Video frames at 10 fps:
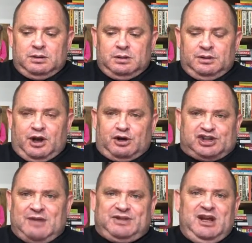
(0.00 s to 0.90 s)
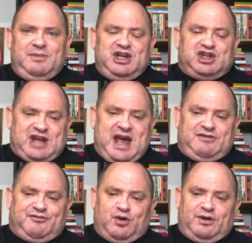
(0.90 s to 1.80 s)
there's something to be said
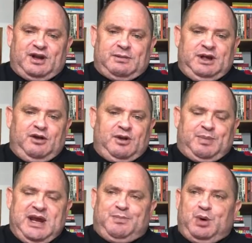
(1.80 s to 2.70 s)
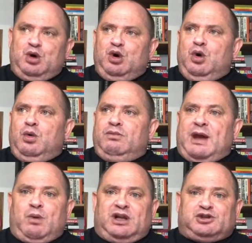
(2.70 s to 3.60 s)
for the people who, they
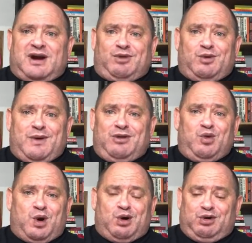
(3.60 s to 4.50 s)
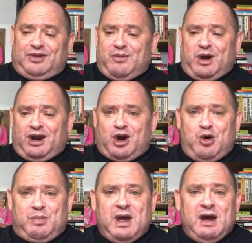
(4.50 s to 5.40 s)
want to travel around the world. They want to
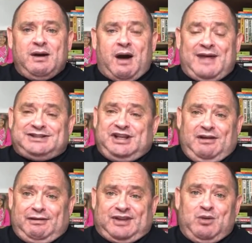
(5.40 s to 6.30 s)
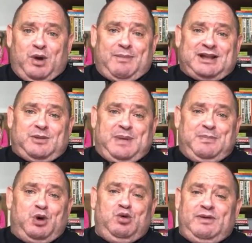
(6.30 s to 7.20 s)
go. That's the other thing. What about the
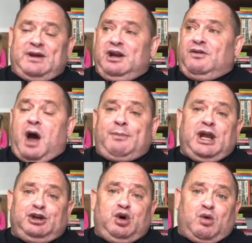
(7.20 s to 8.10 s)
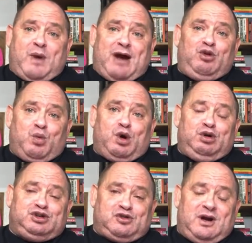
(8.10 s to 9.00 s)
people who, I'm going to do a round the
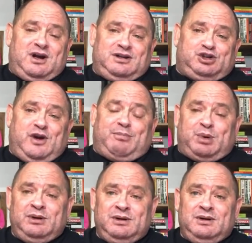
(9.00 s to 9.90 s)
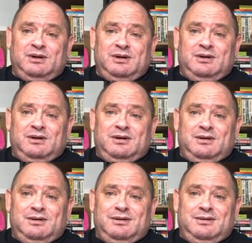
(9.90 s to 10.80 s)
world trip.
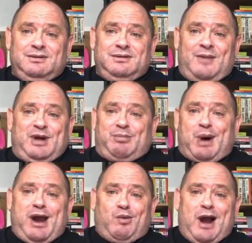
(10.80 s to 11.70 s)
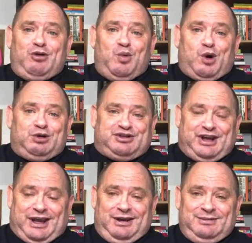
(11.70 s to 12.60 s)
I'm going to buy a round the world
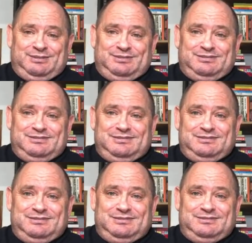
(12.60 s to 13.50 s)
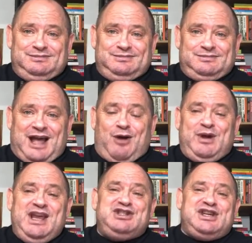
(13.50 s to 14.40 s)
ticket. How
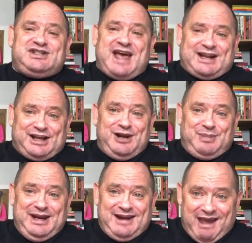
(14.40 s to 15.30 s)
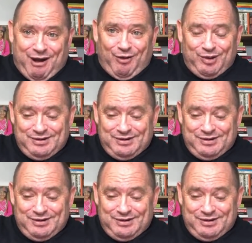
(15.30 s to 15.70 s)
easy is that going to be now?